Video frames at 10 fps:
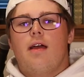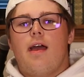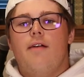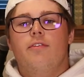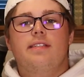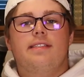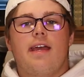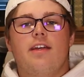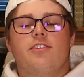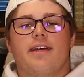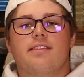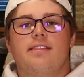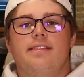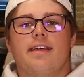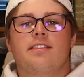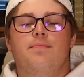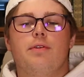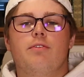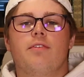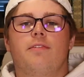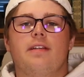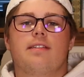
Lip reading: Every stage has 6 beautifully